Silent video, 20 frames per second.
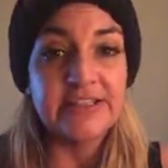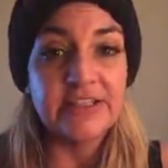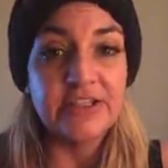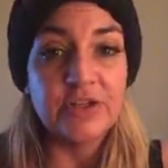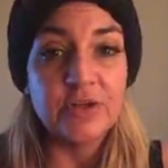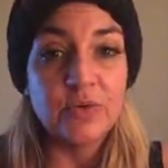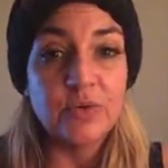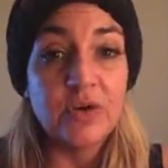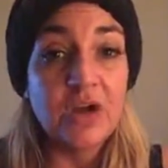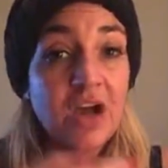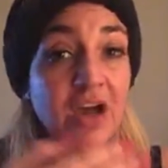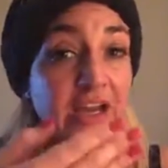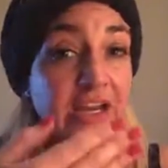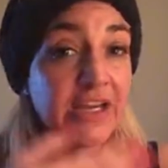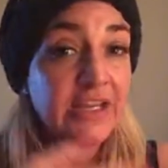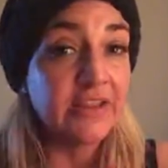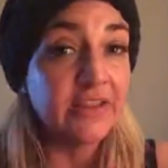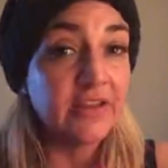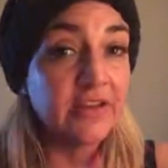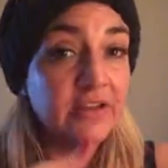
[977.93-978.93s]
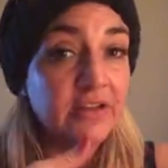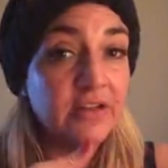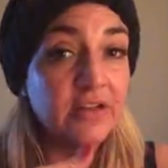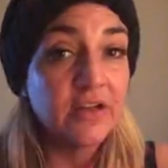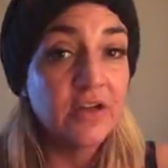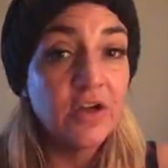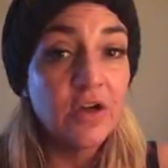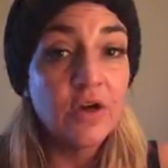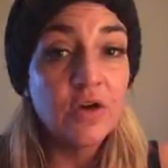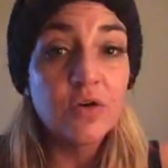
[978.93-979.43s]
you know, cutting the
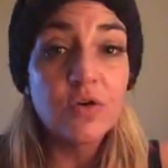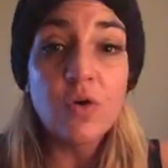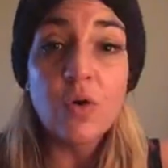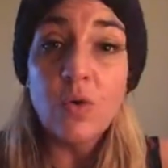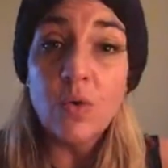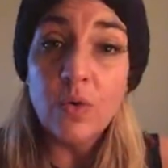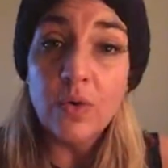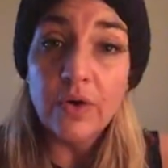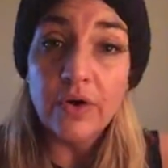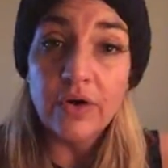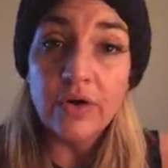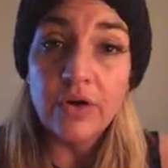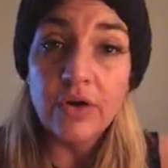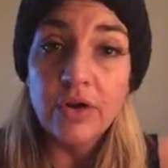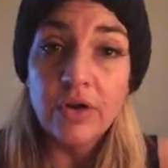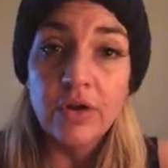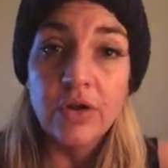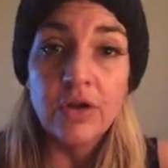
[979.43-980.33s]
cord